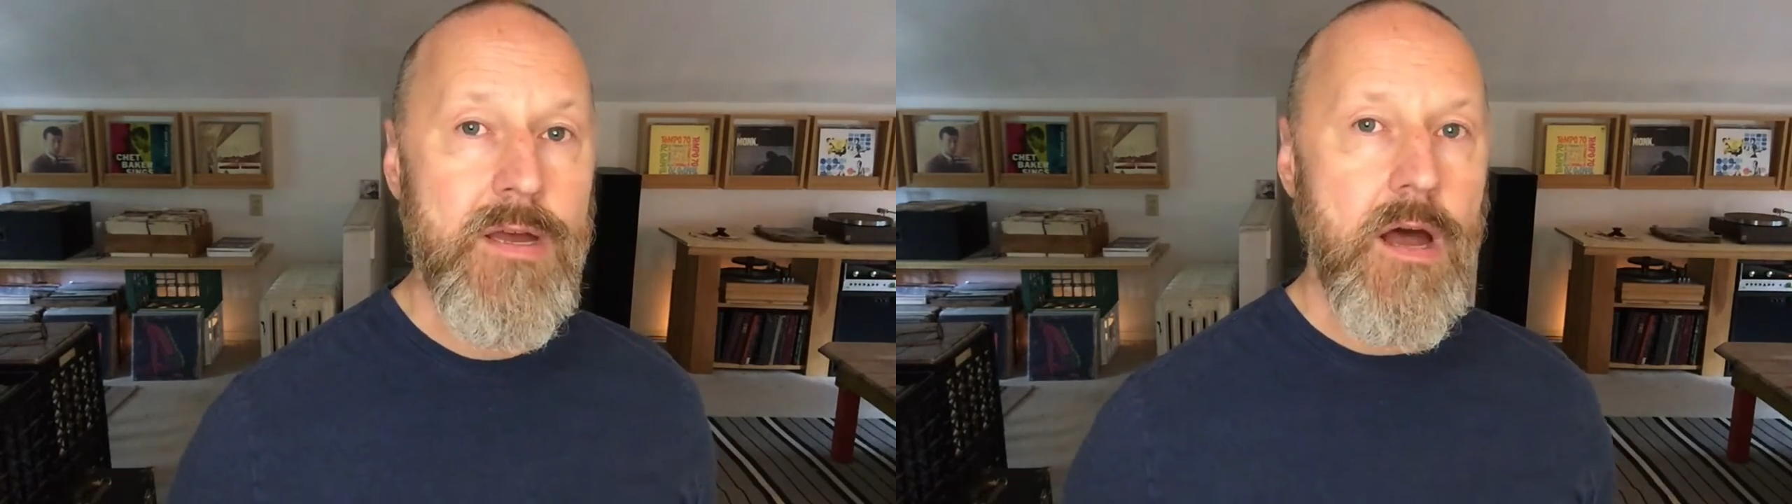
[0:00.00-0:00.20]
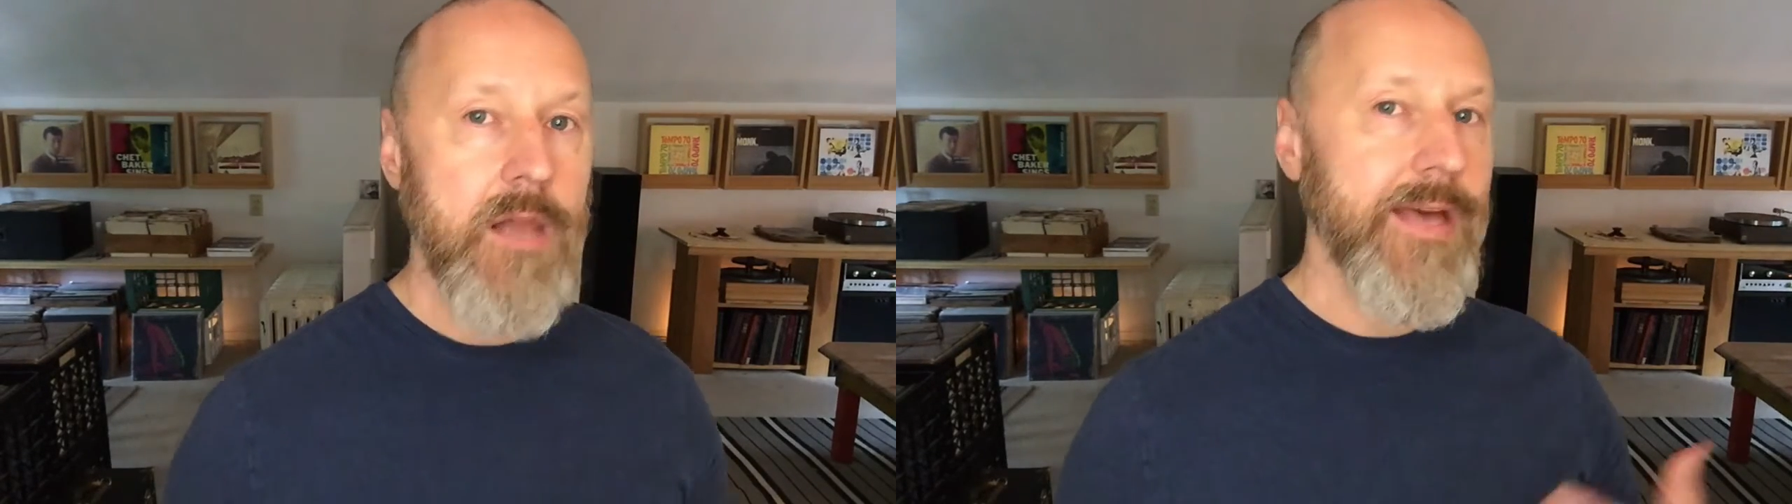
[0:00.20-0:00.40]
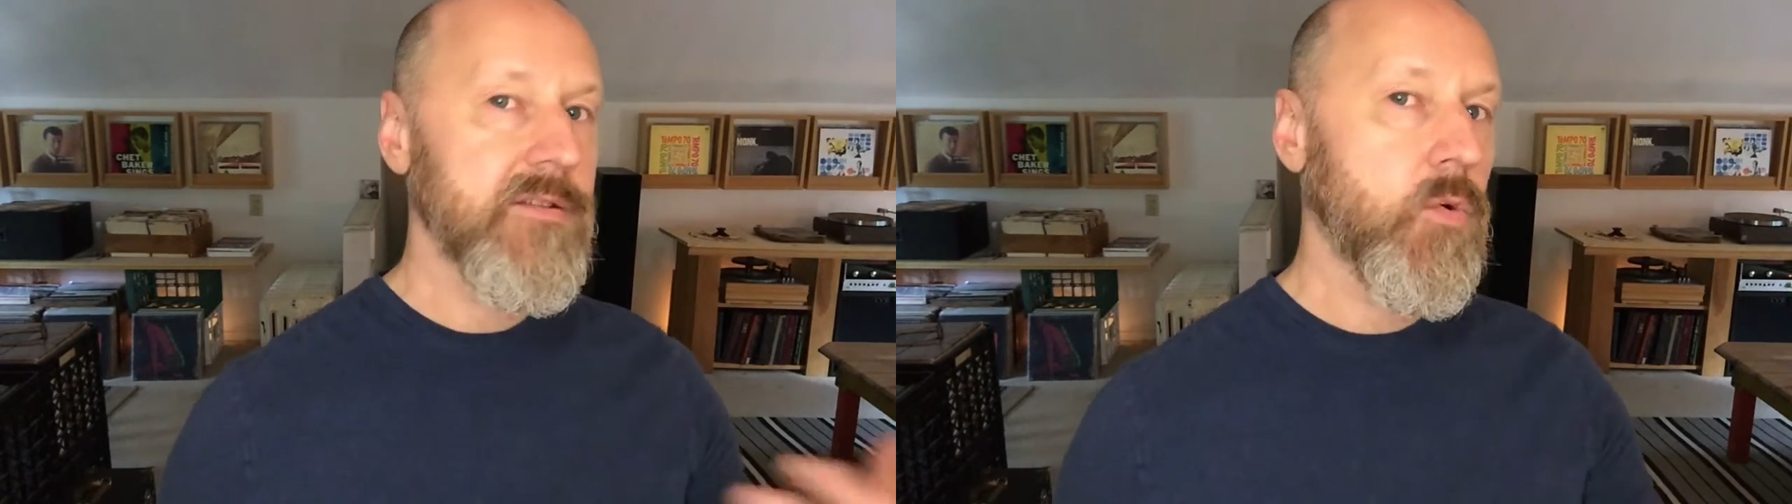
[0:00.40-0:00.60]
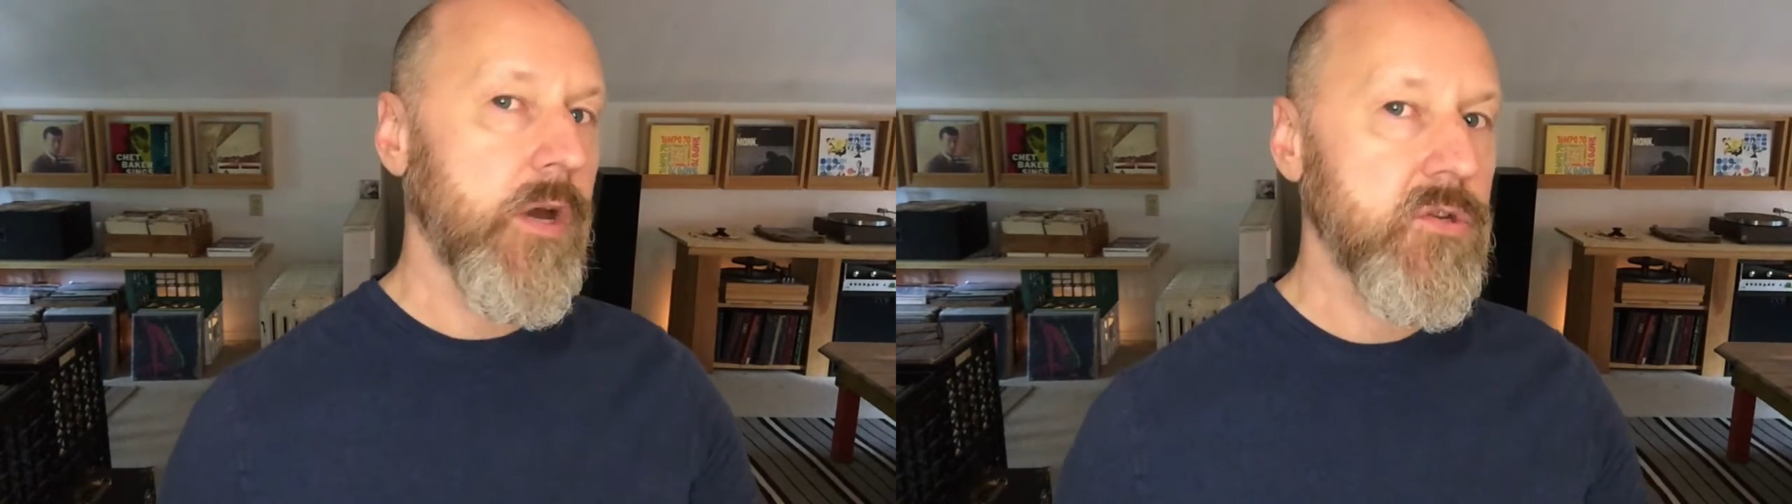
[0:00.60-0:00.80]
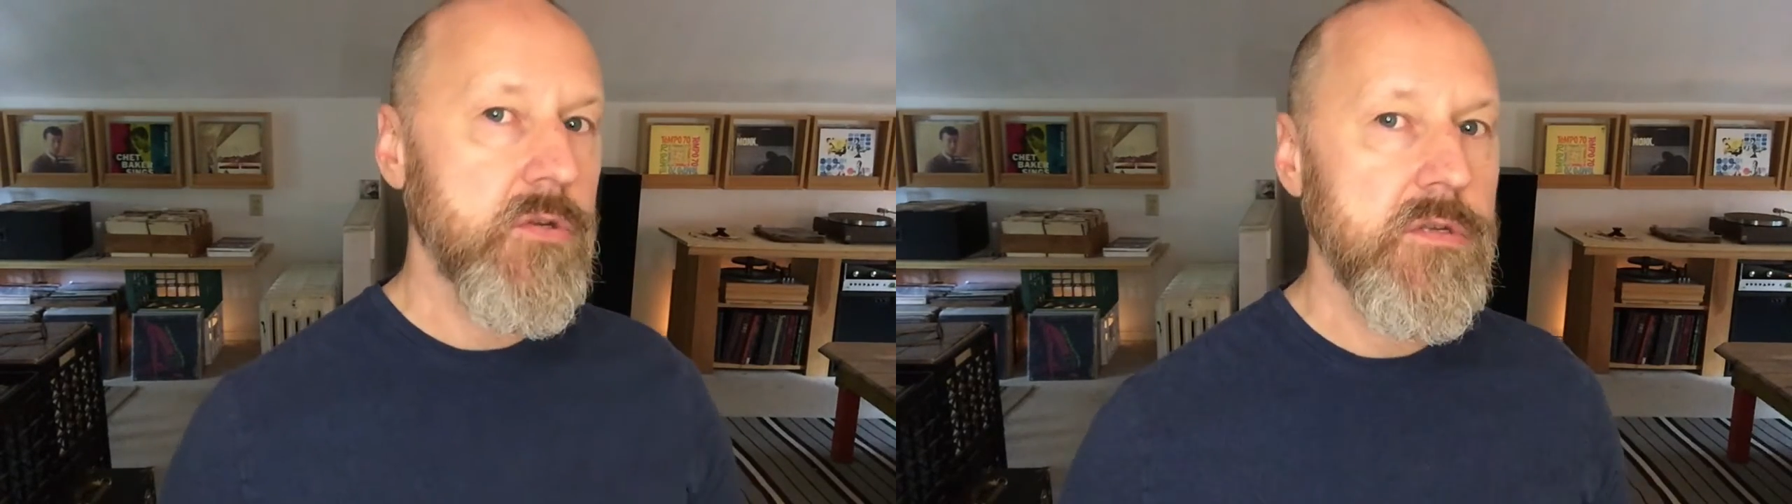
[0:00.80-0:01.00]
I'll ask
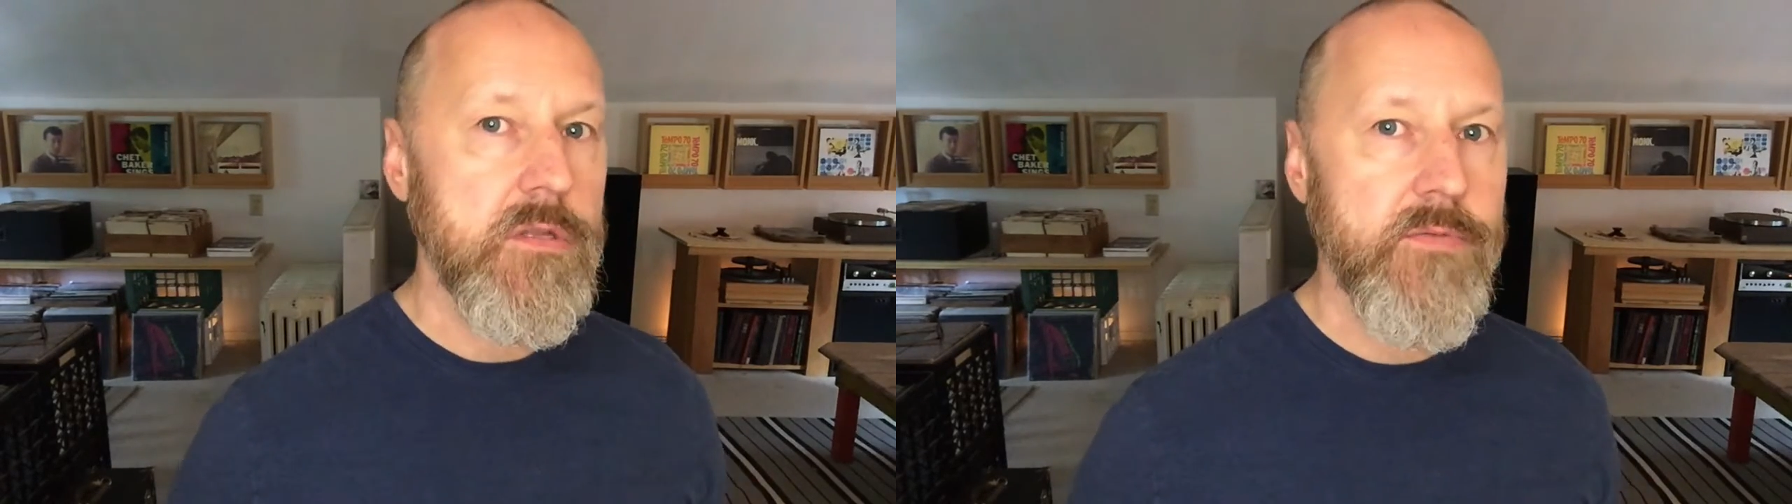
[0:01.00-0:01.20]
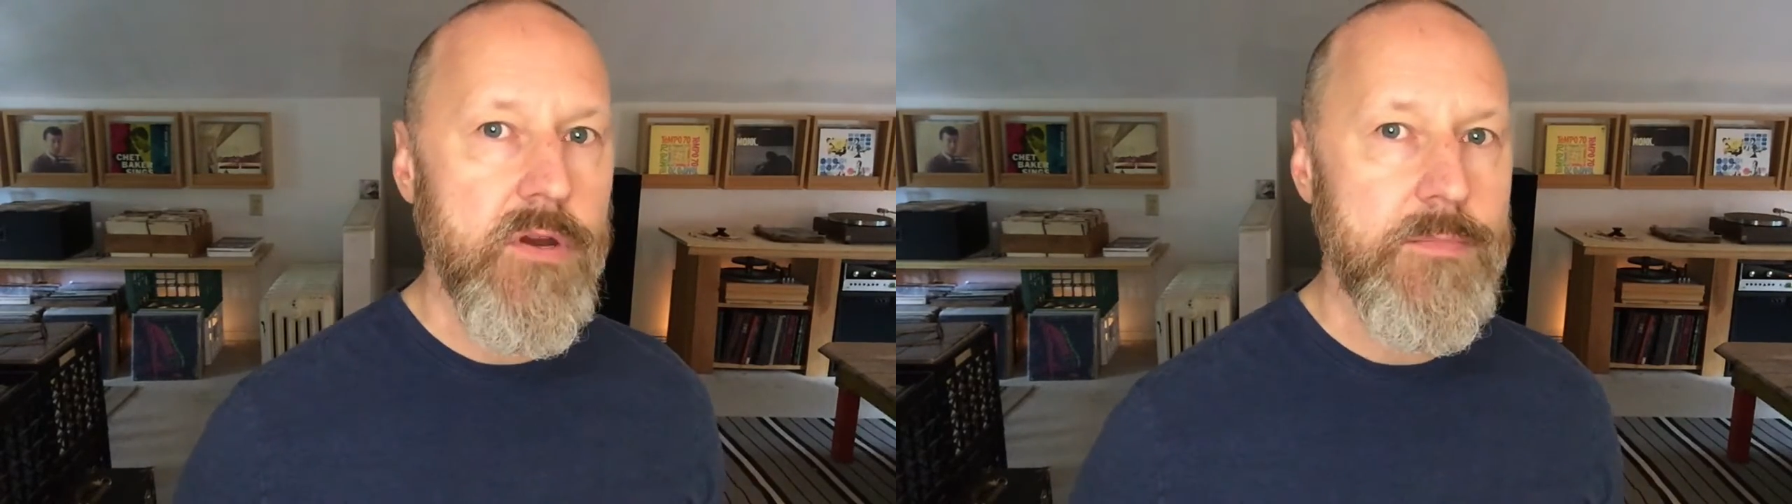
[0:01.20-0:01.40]
questions in the very